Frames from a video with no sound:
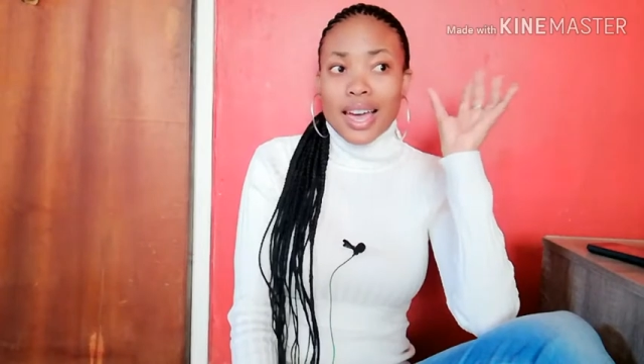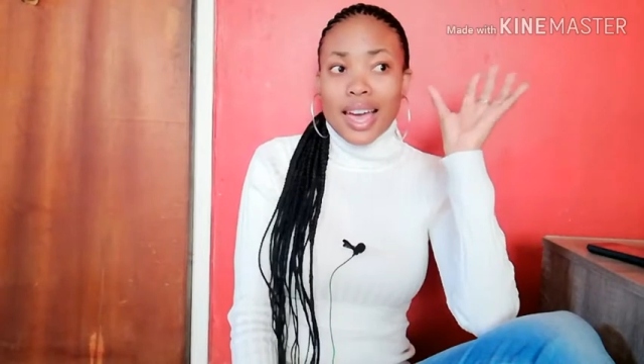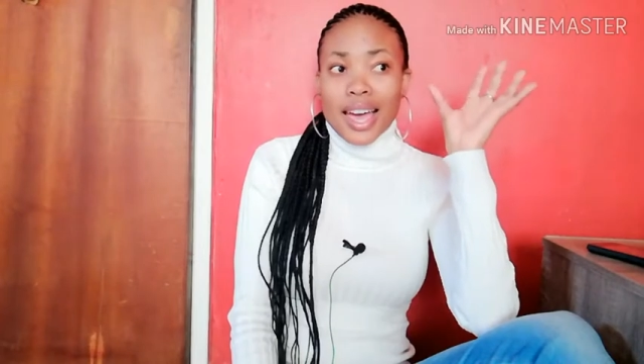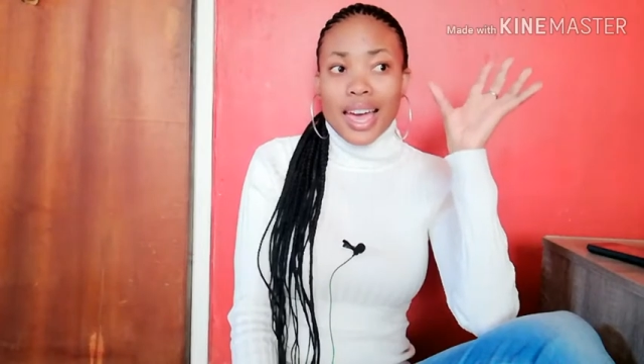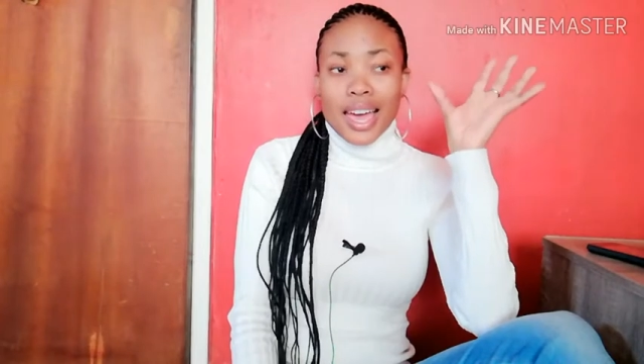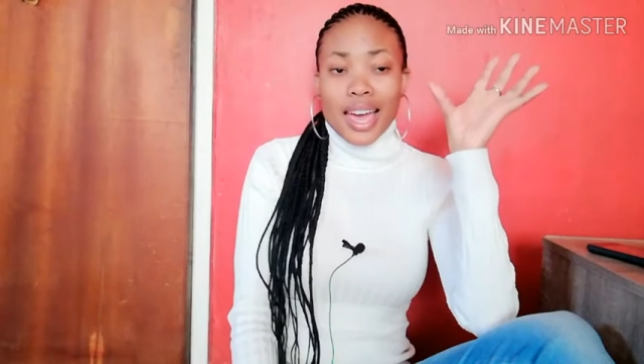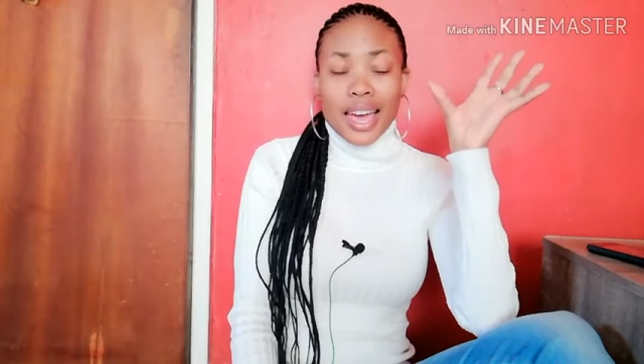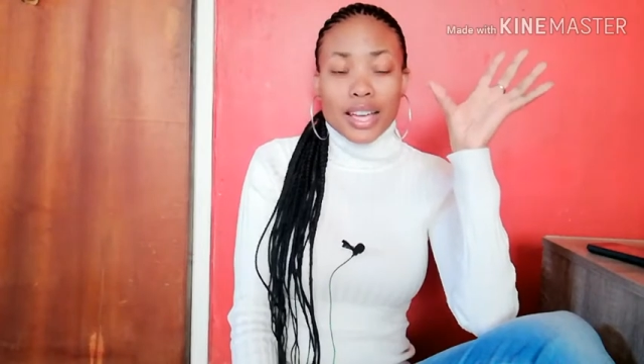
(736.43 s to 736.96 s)

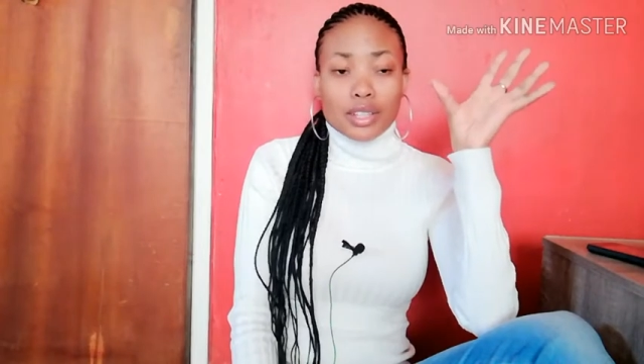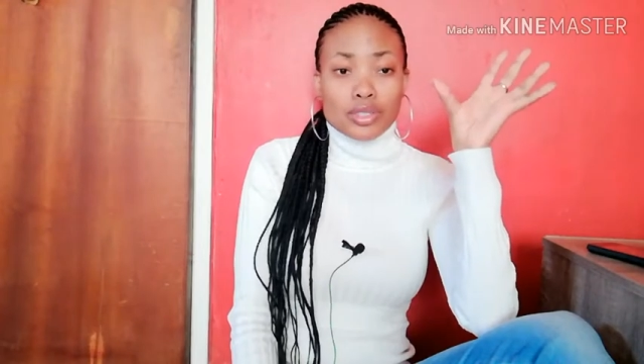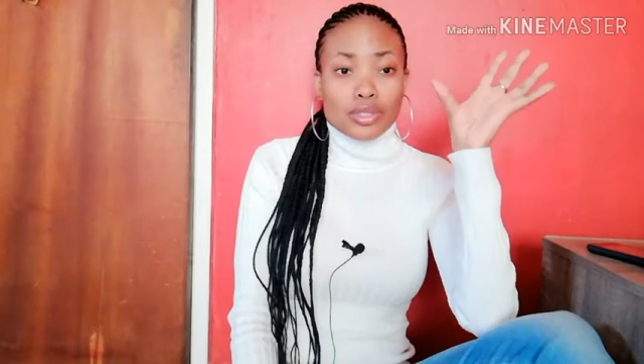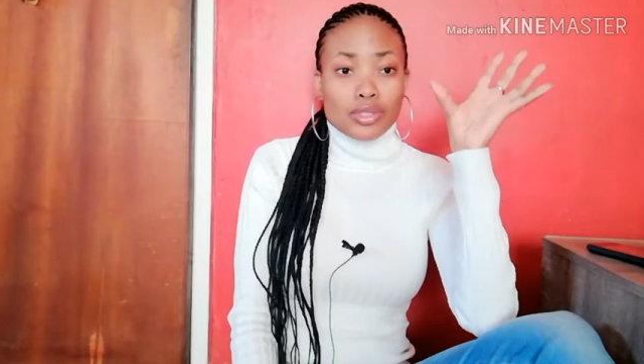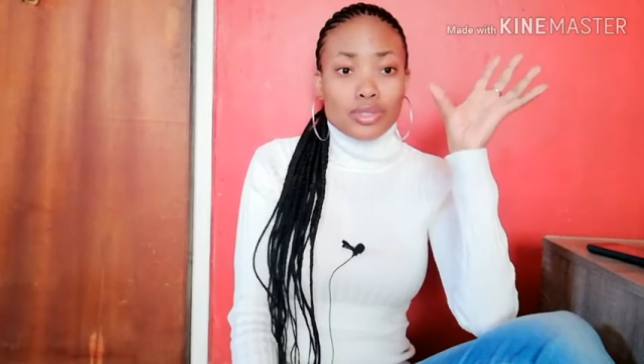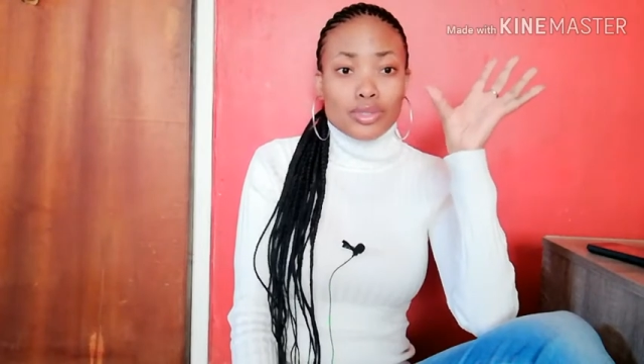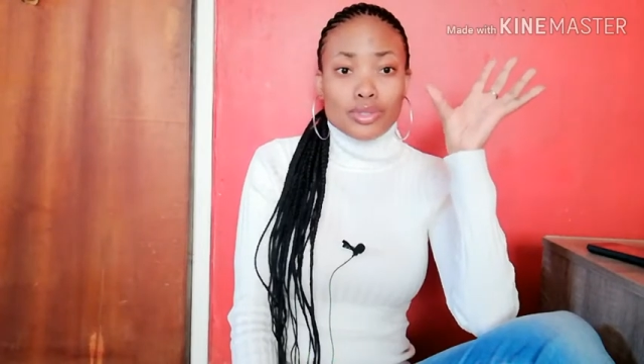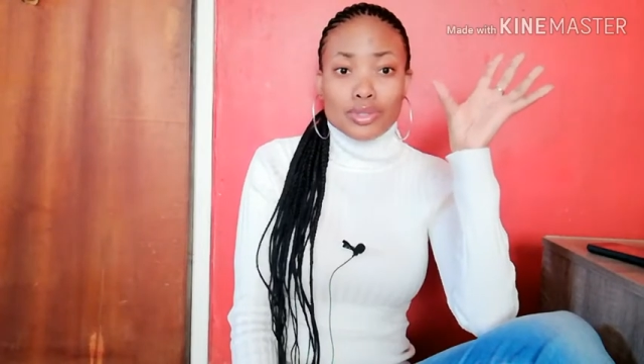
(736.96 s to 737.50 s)
I had
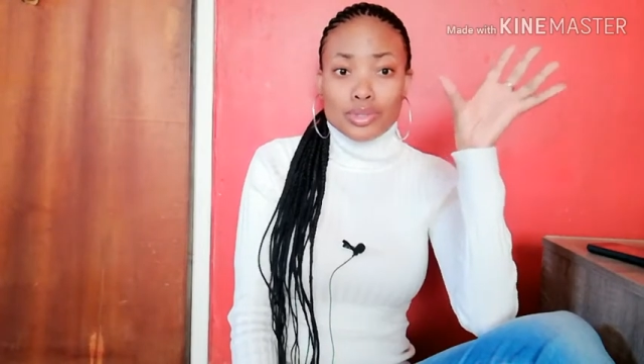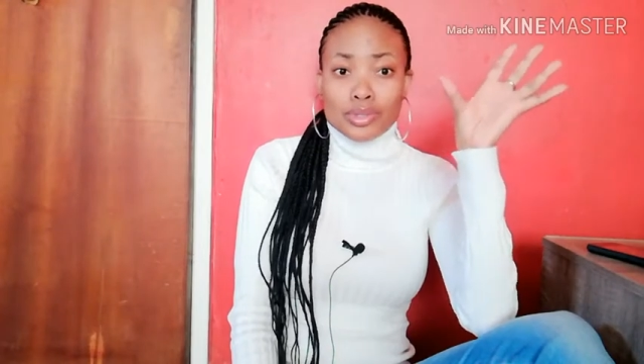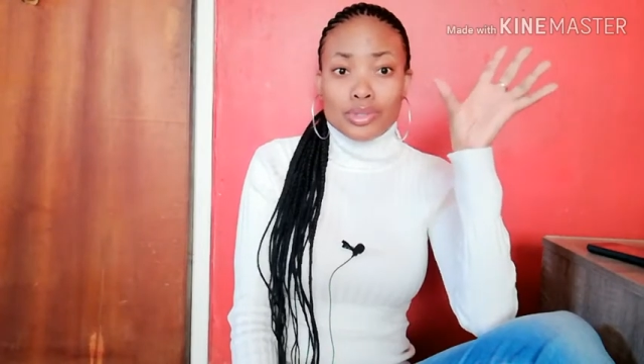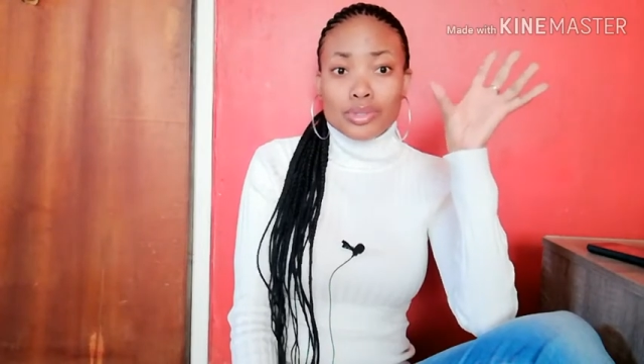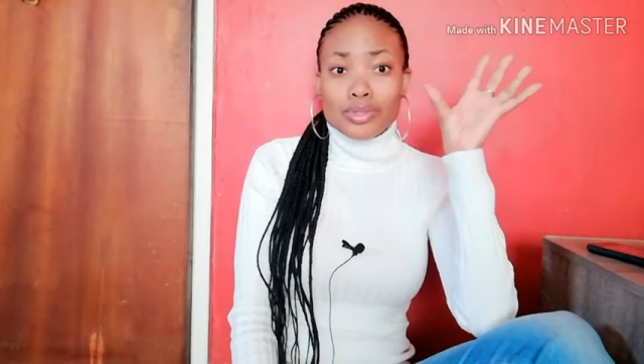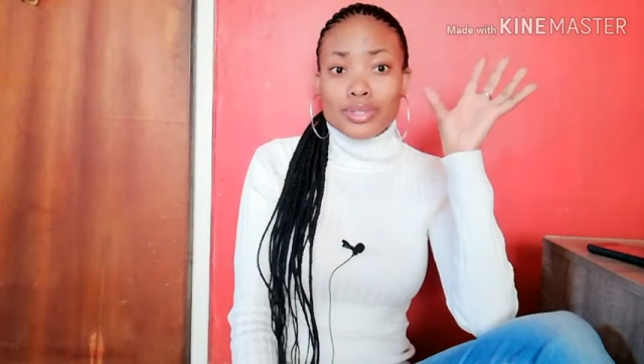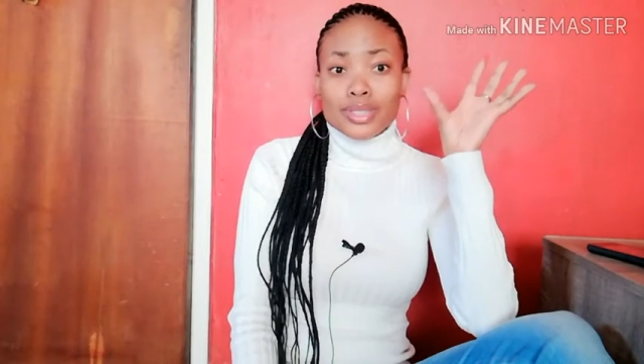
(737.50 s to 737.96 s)
to do